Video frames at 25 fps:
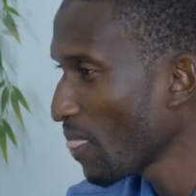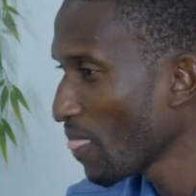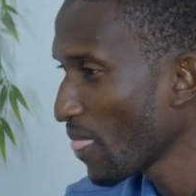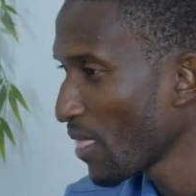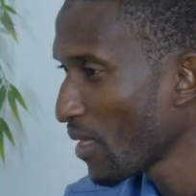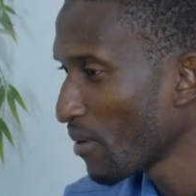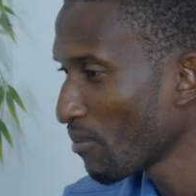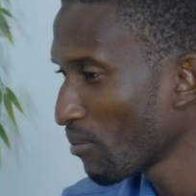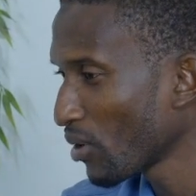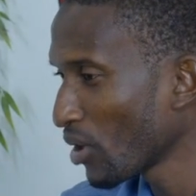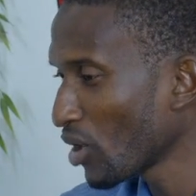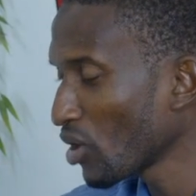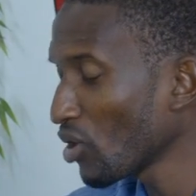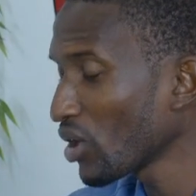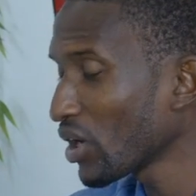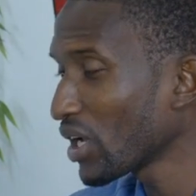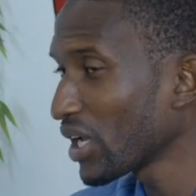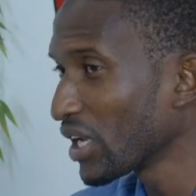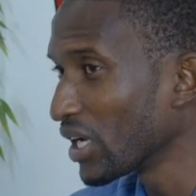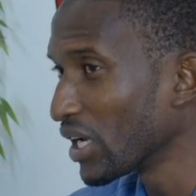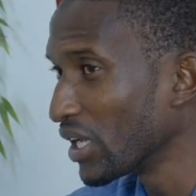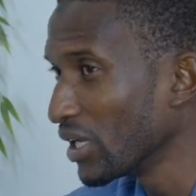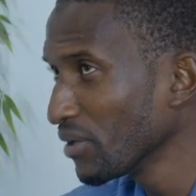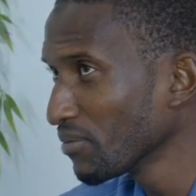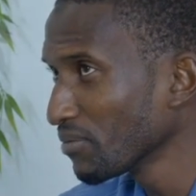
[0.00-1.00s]
But
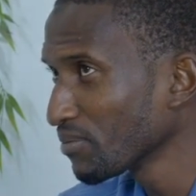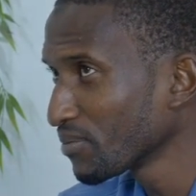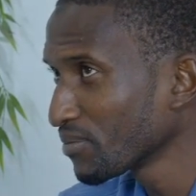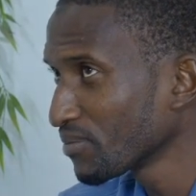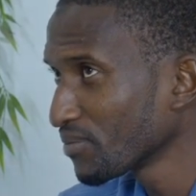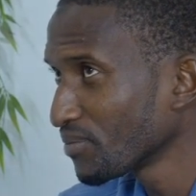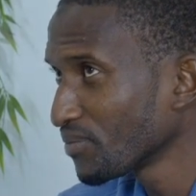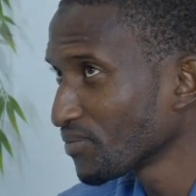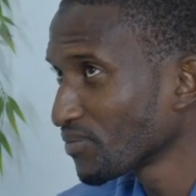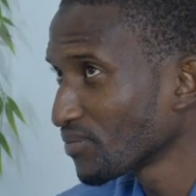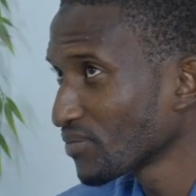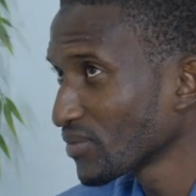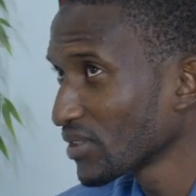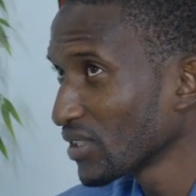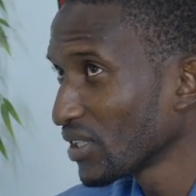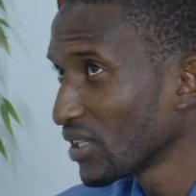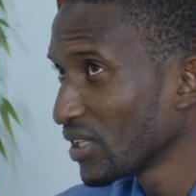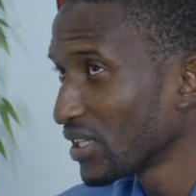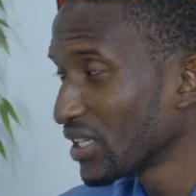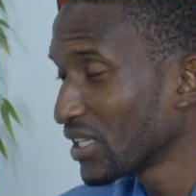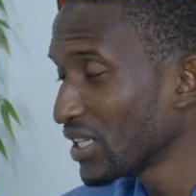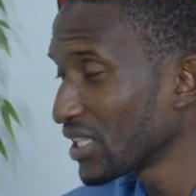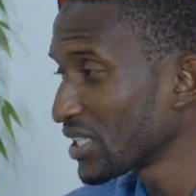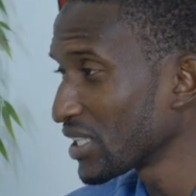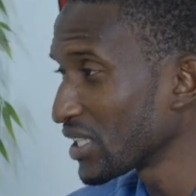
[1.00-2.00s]
luckily,
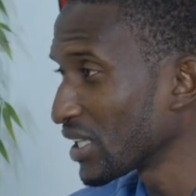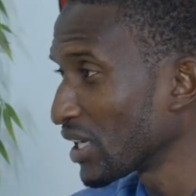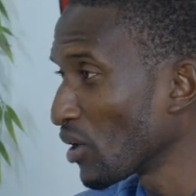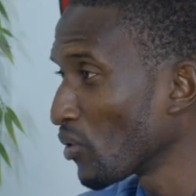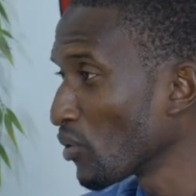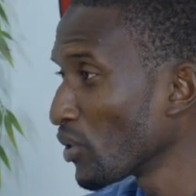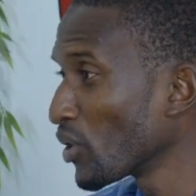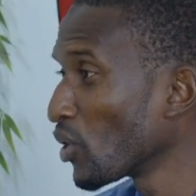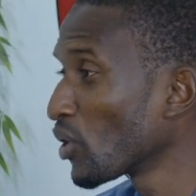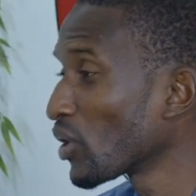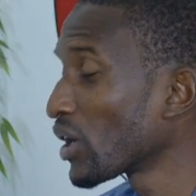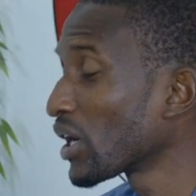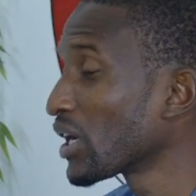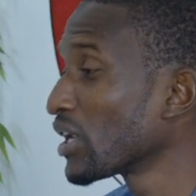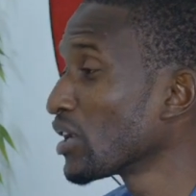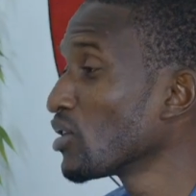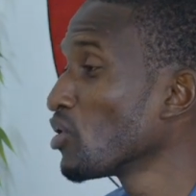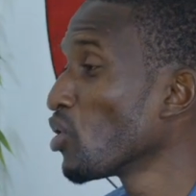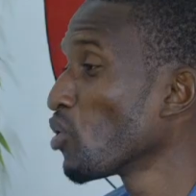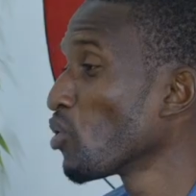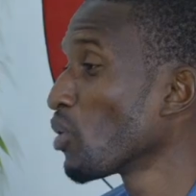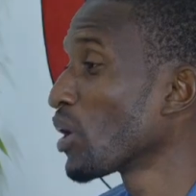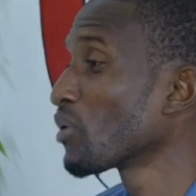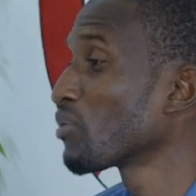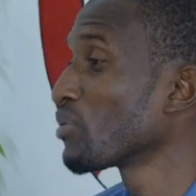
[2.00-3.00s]
this year we already
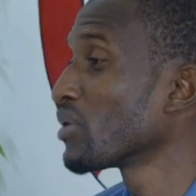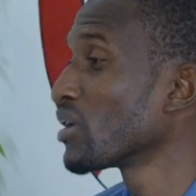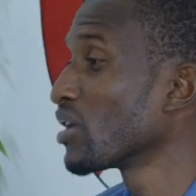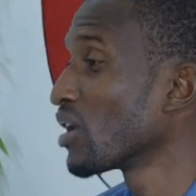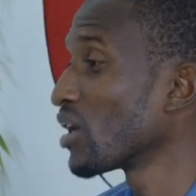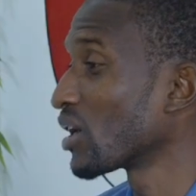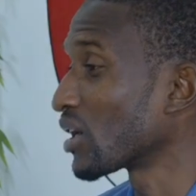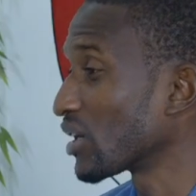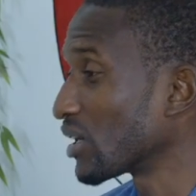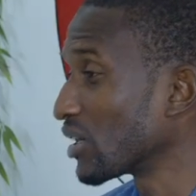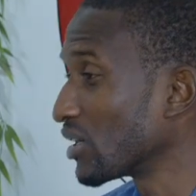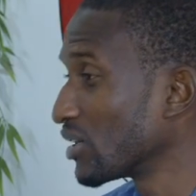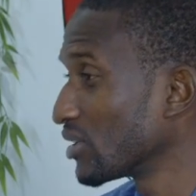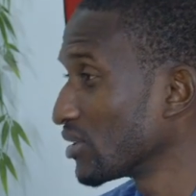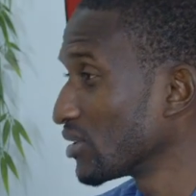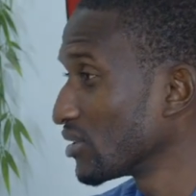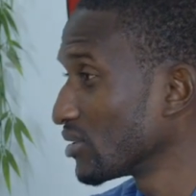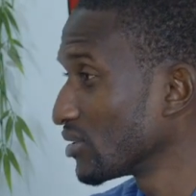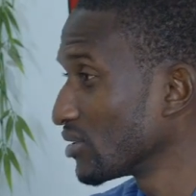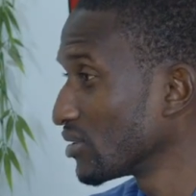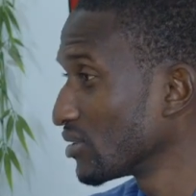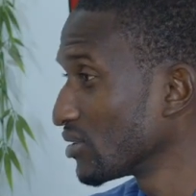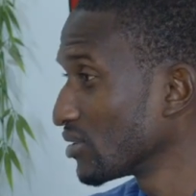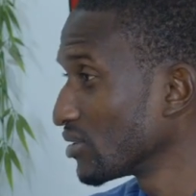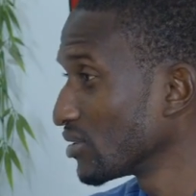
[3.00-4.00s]
know what we got.
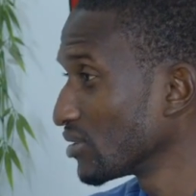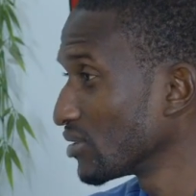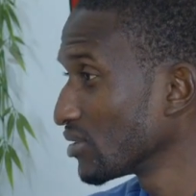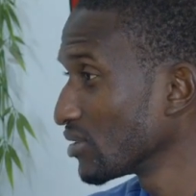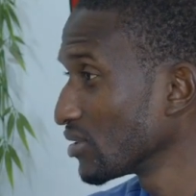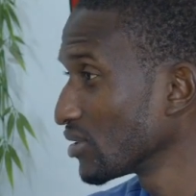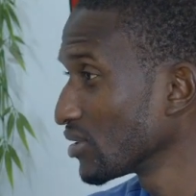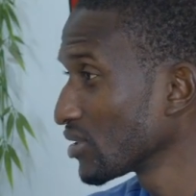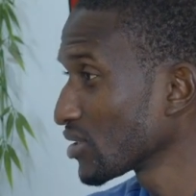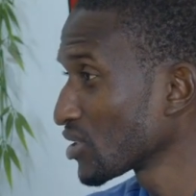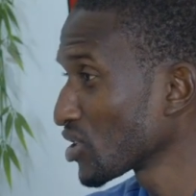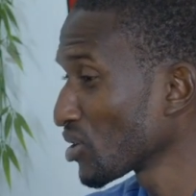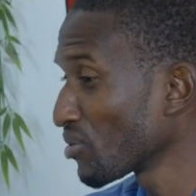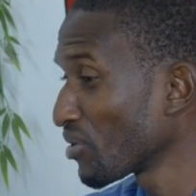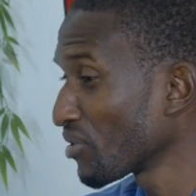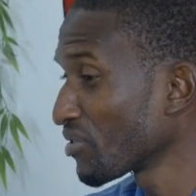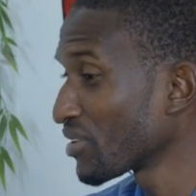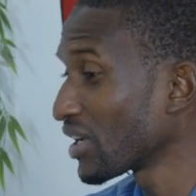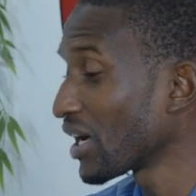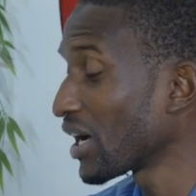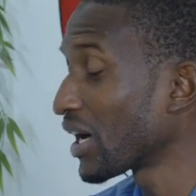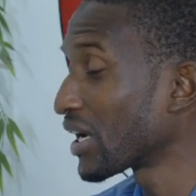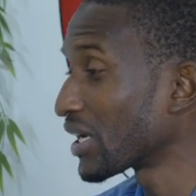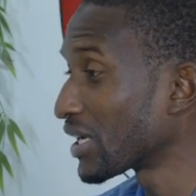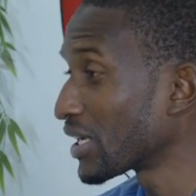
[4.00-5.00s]
Some of
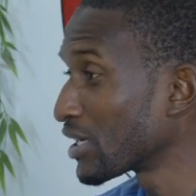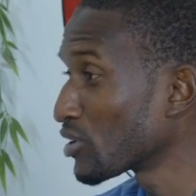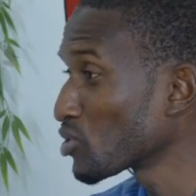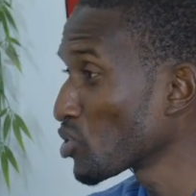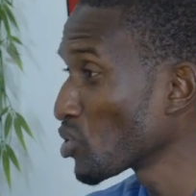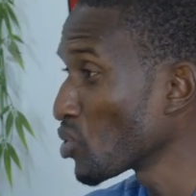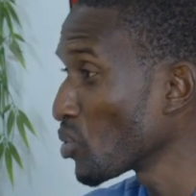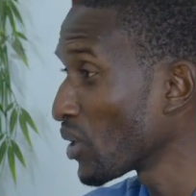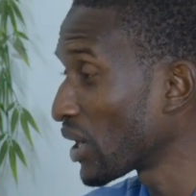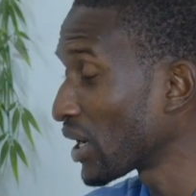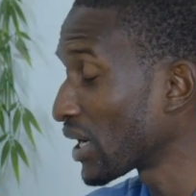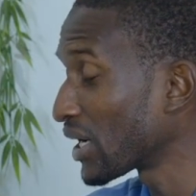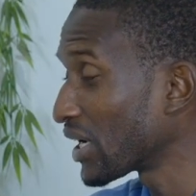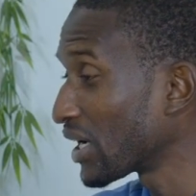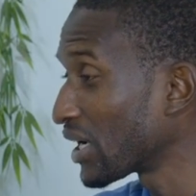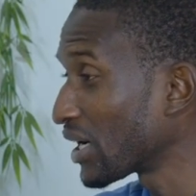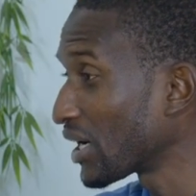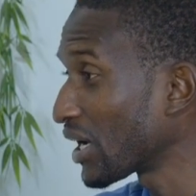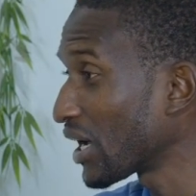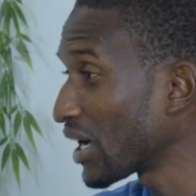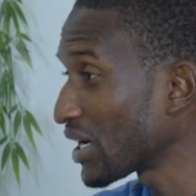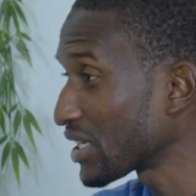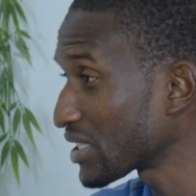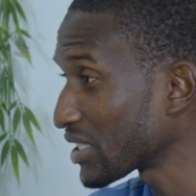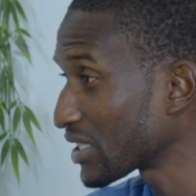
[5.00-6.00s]
the athletes who were there
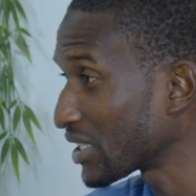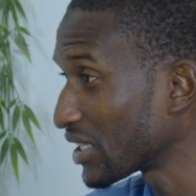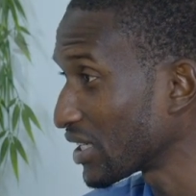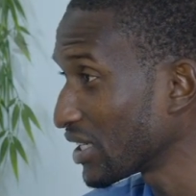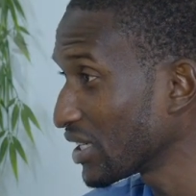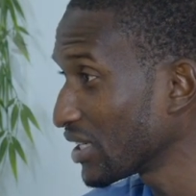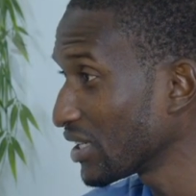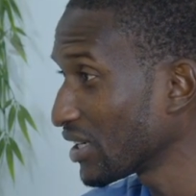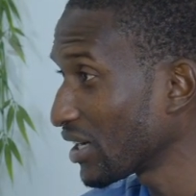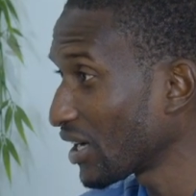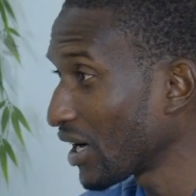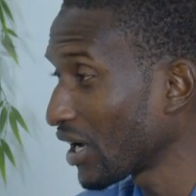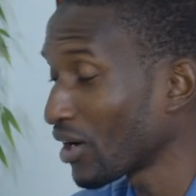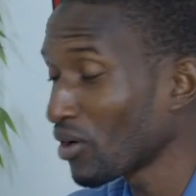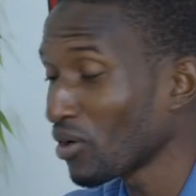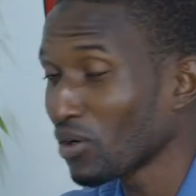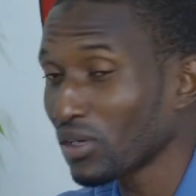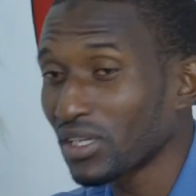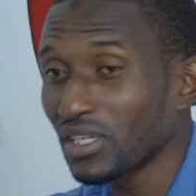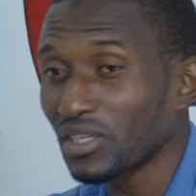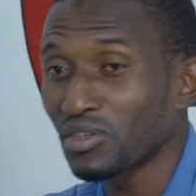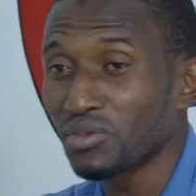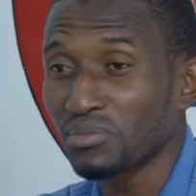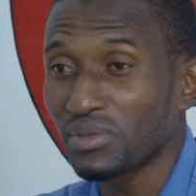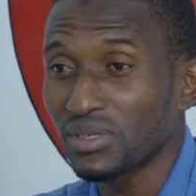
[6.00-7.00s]
last year are
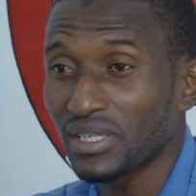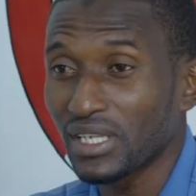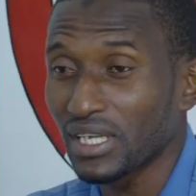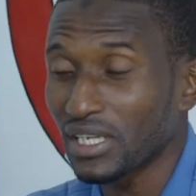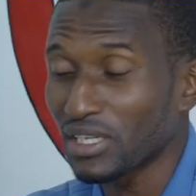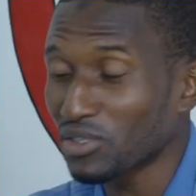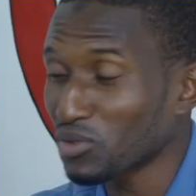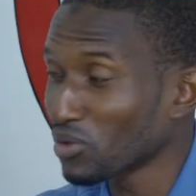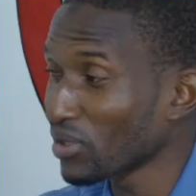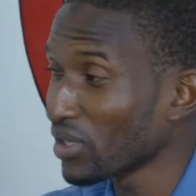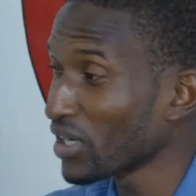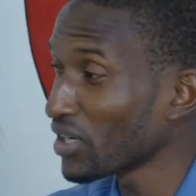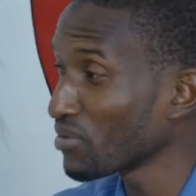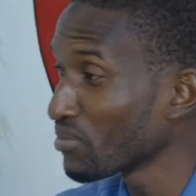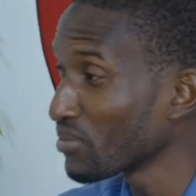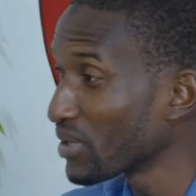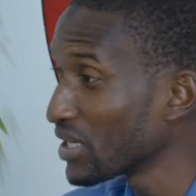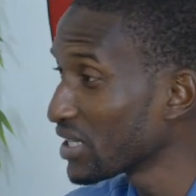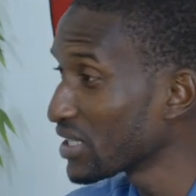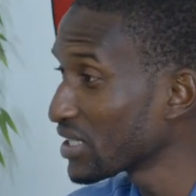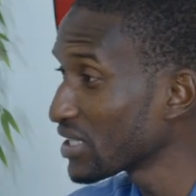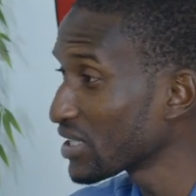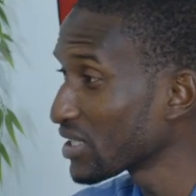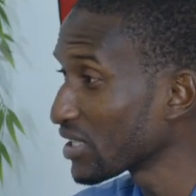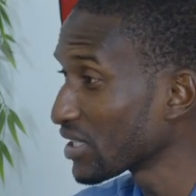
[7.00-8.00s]
lucky to be there. So that means,